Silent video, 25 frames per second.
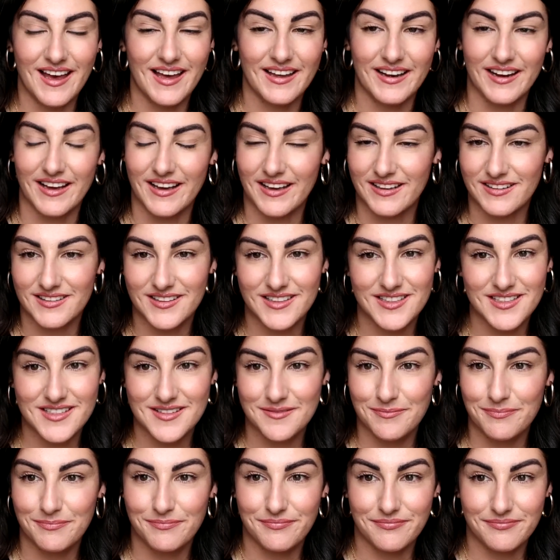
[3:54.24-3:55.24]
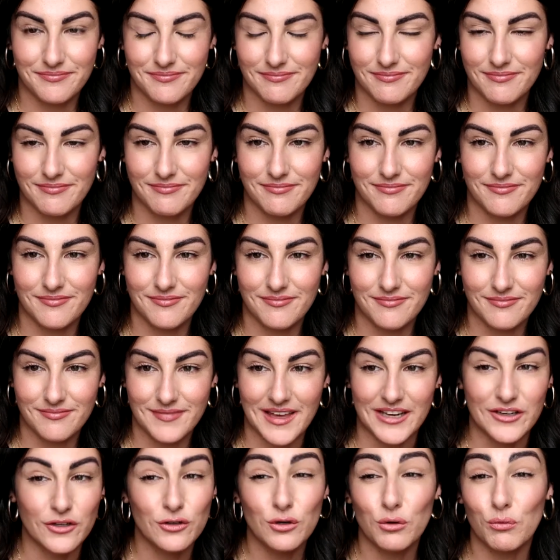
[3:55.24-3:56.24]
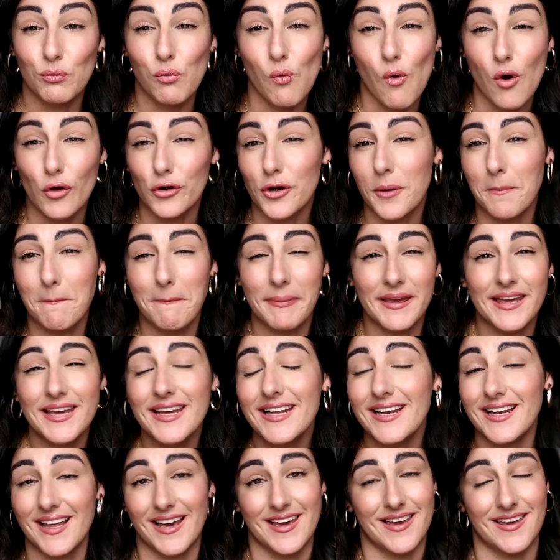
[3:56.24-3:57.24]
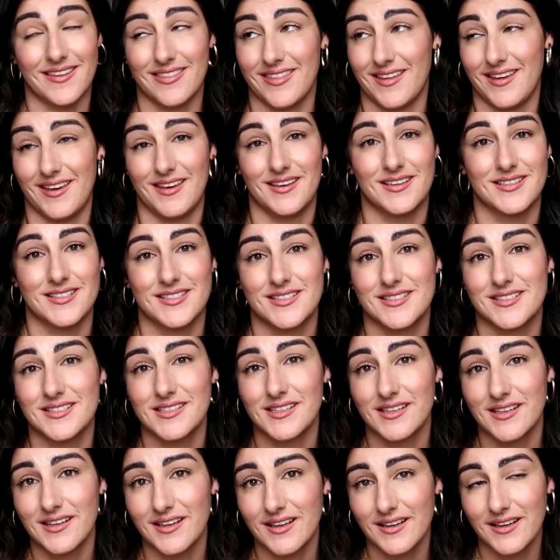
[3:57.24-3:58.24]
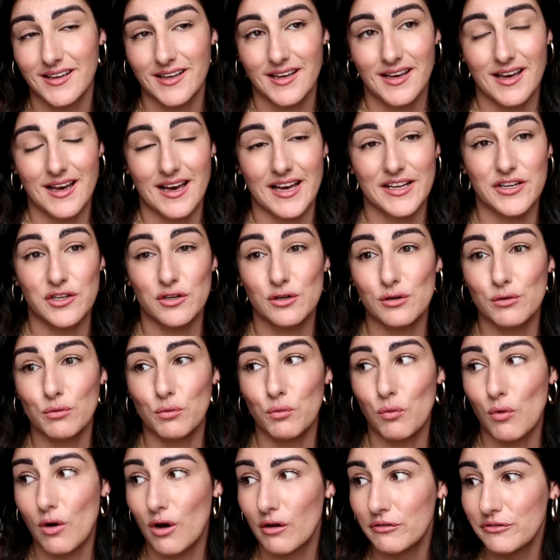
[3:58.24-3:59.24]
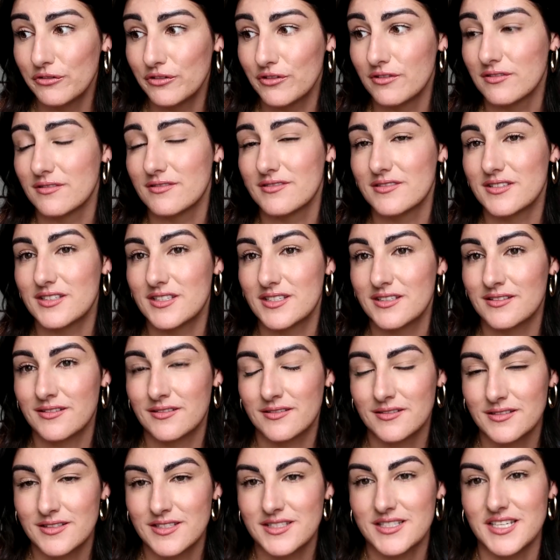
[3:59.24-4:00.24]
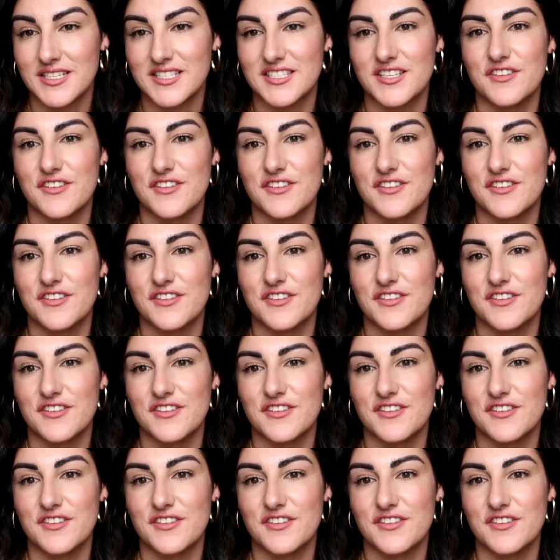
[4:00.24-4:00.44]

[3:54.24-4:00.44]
And I don't want to be like this. I don't want to